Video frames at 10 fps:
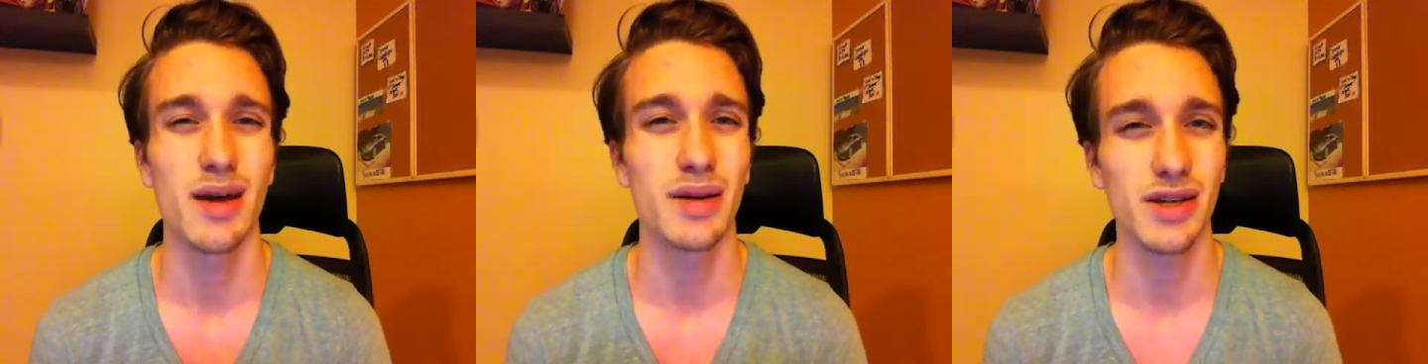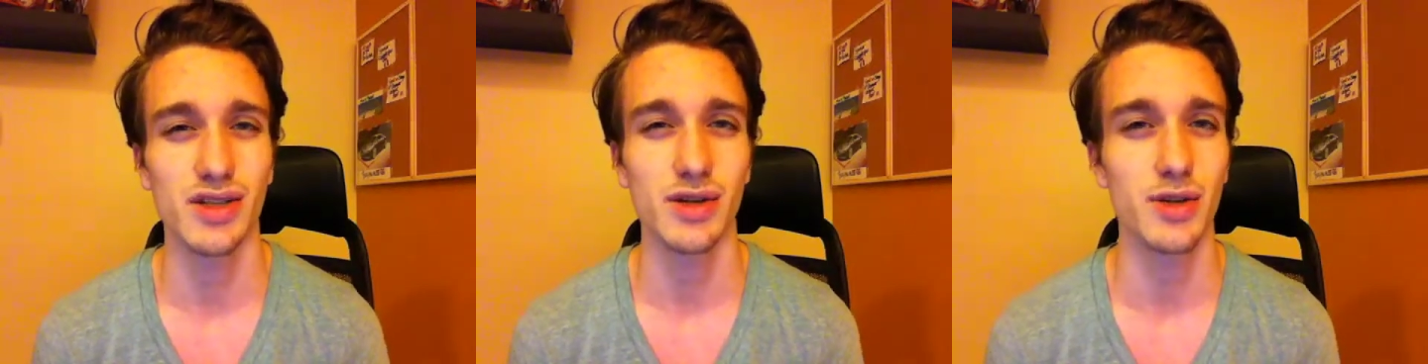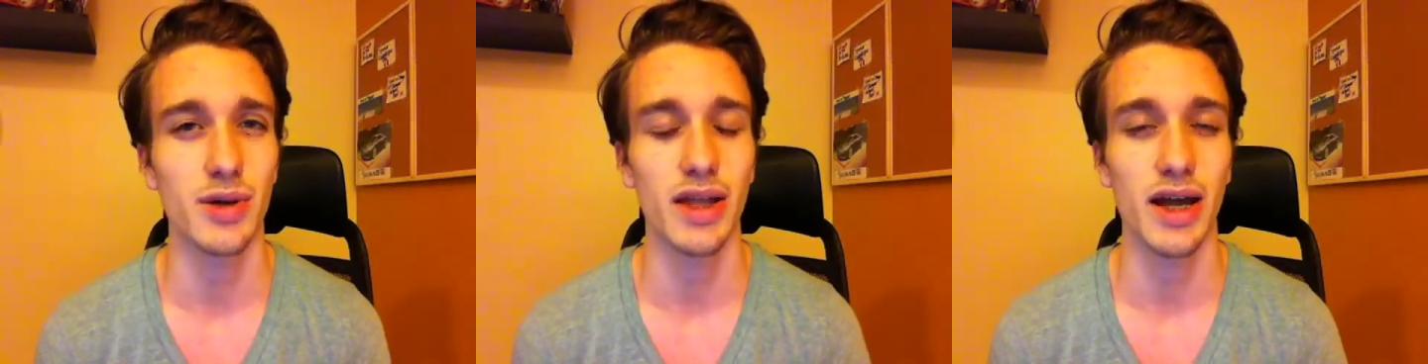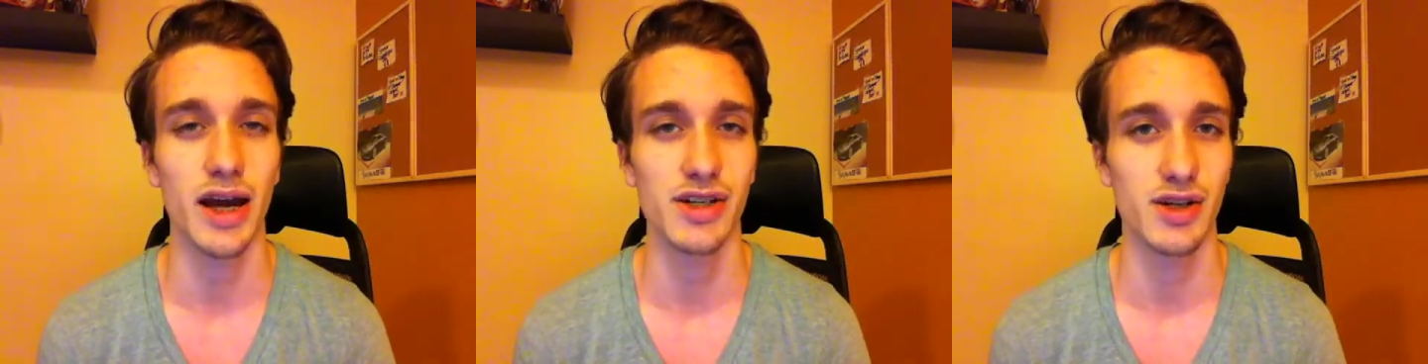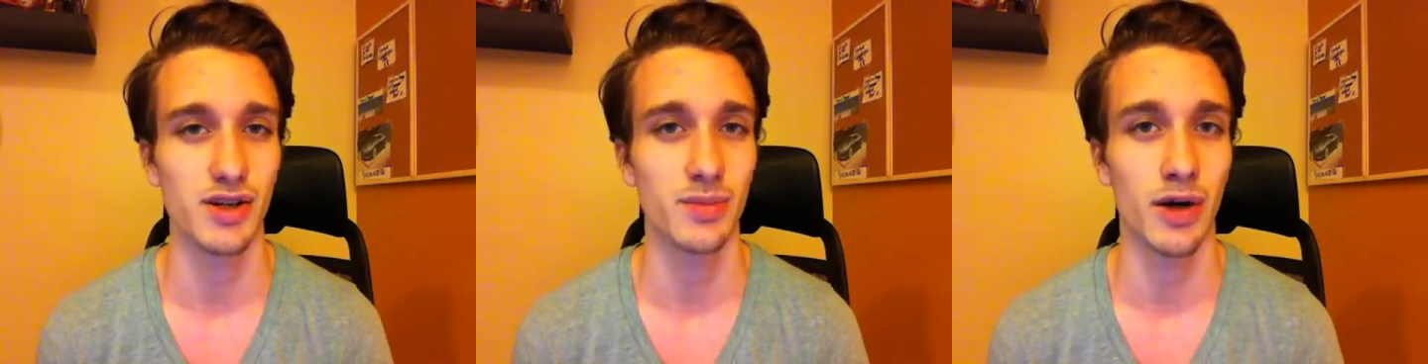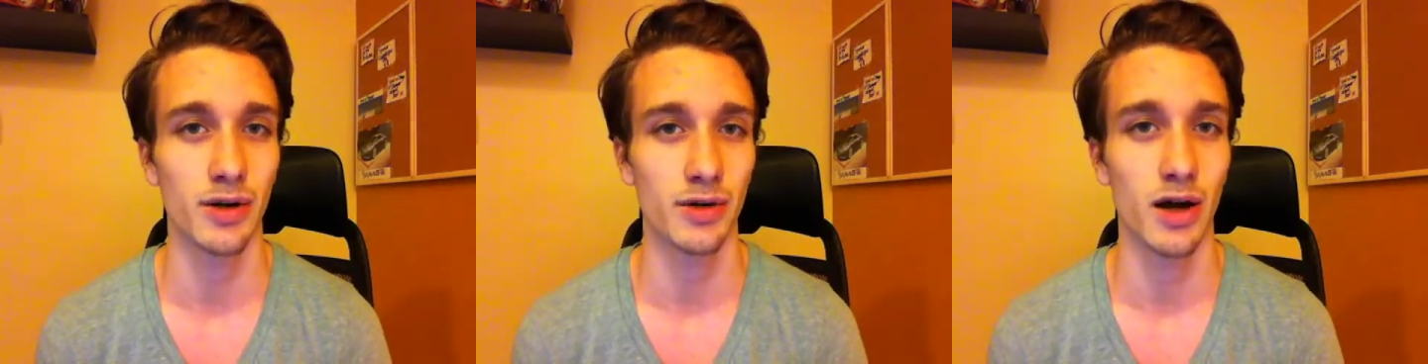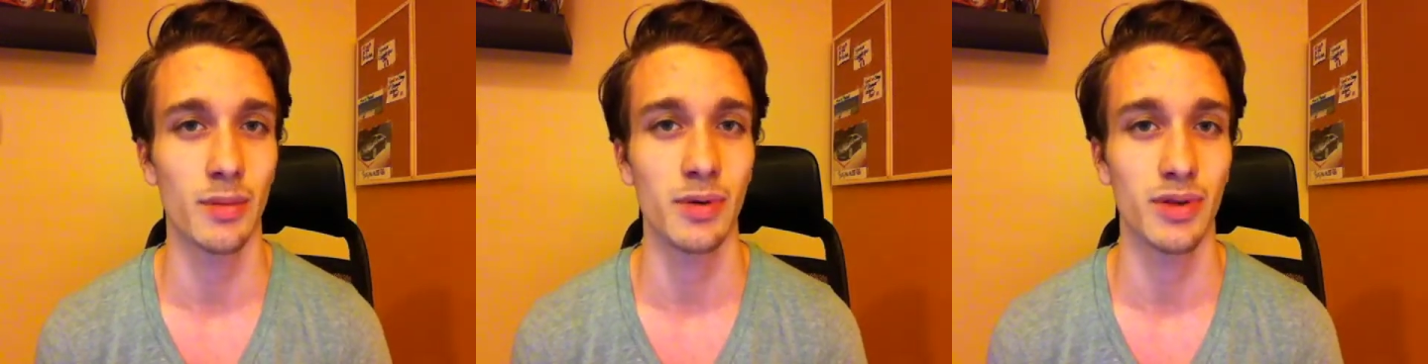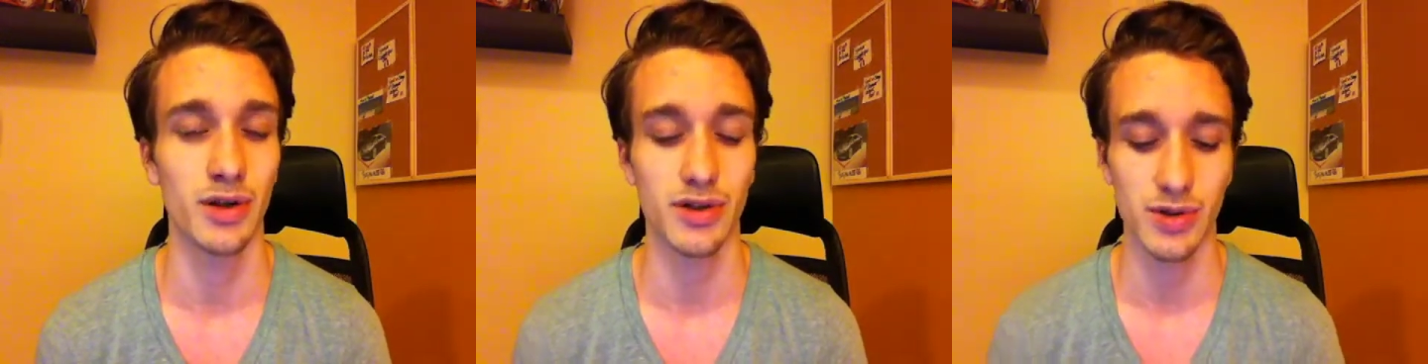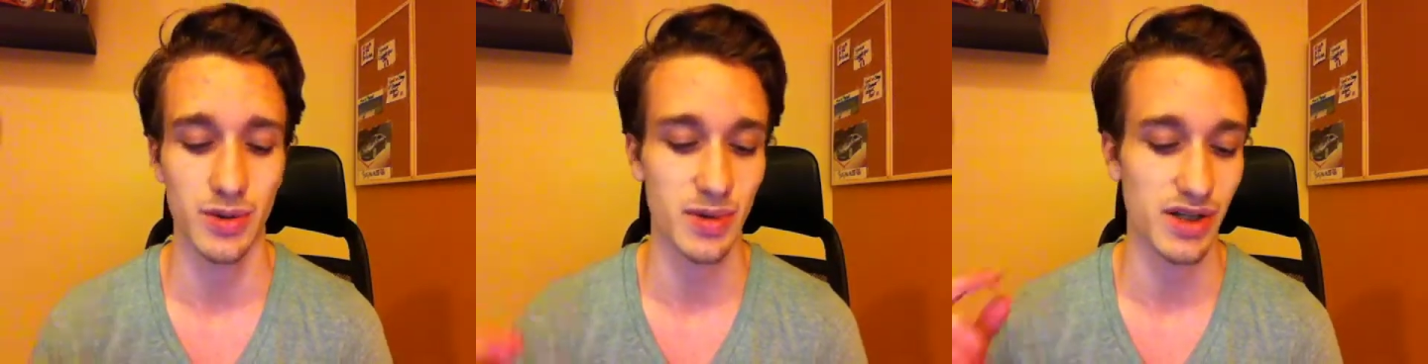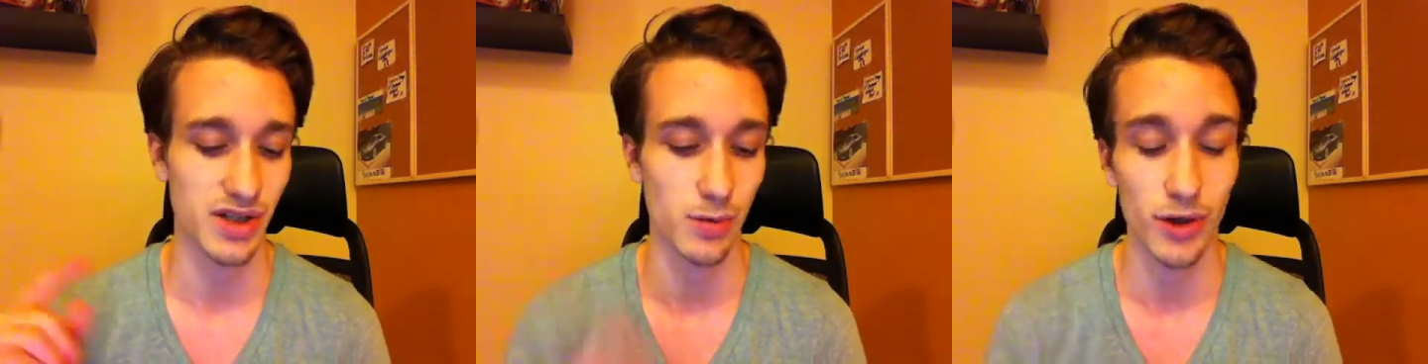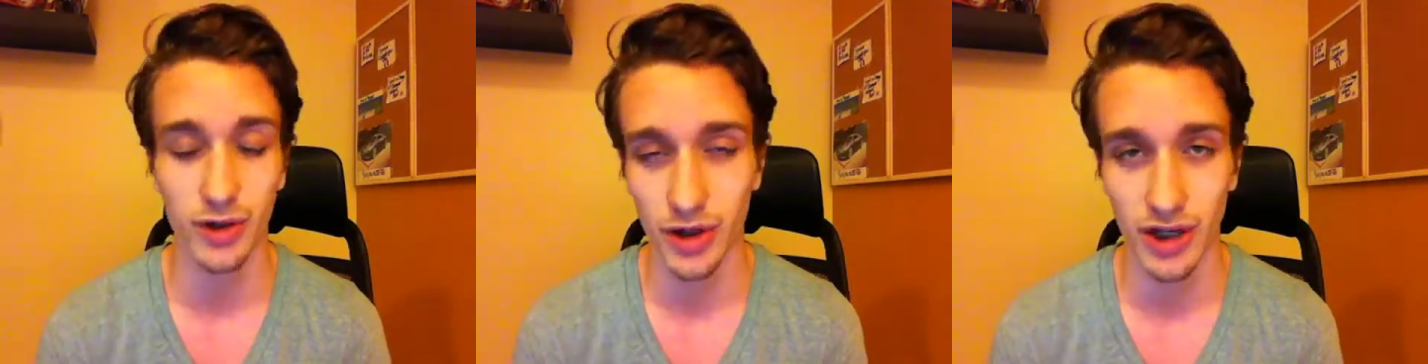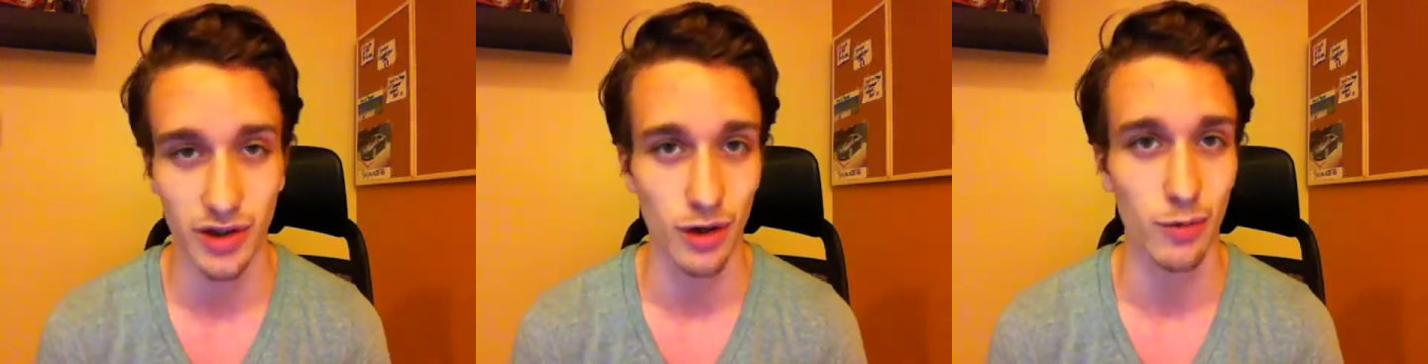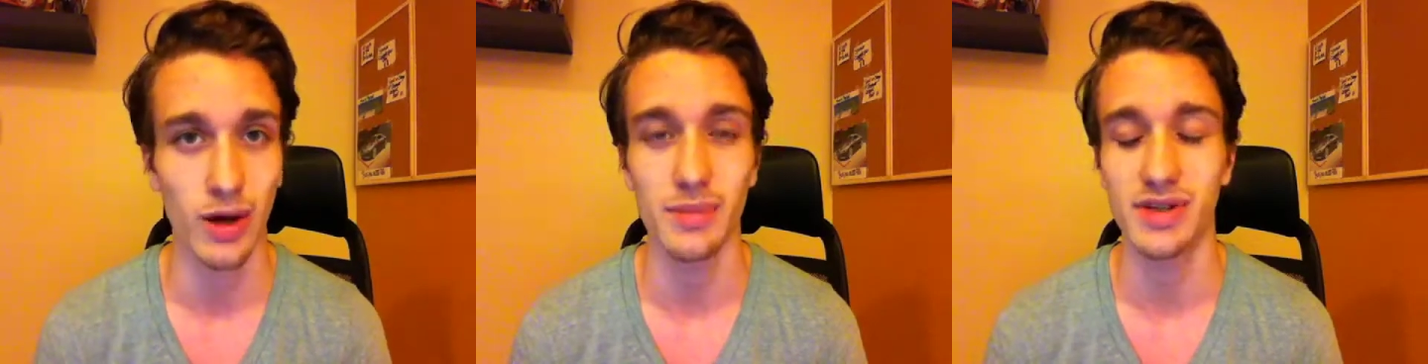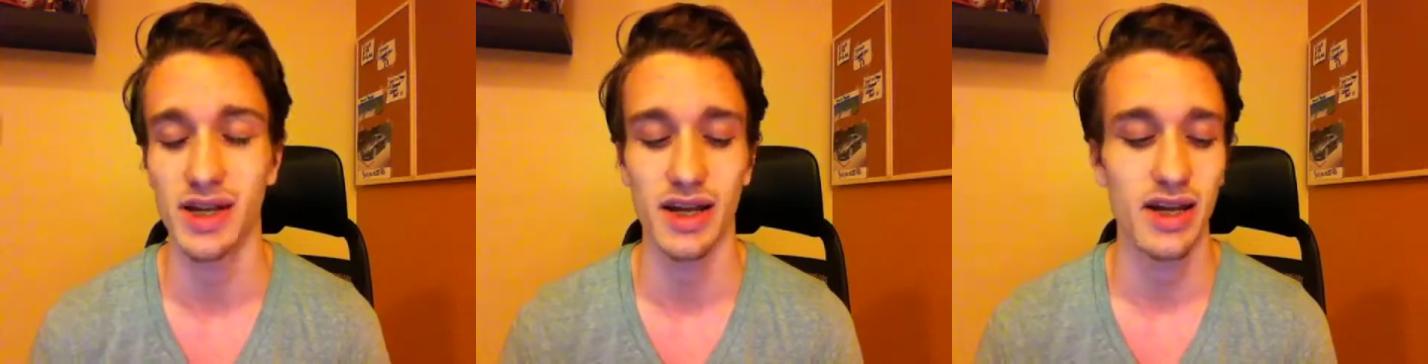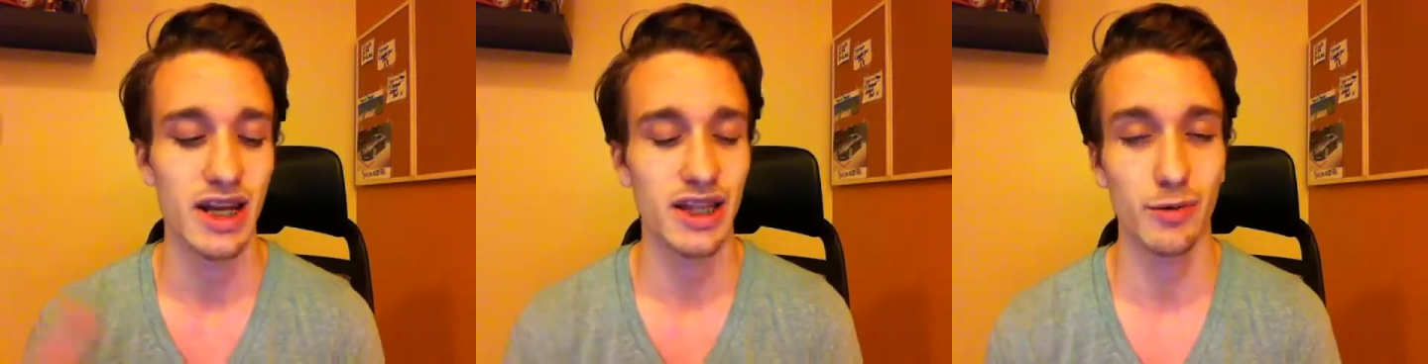Because they're doing that, I started to model and copy what they're doing, because they weren't creating their own website,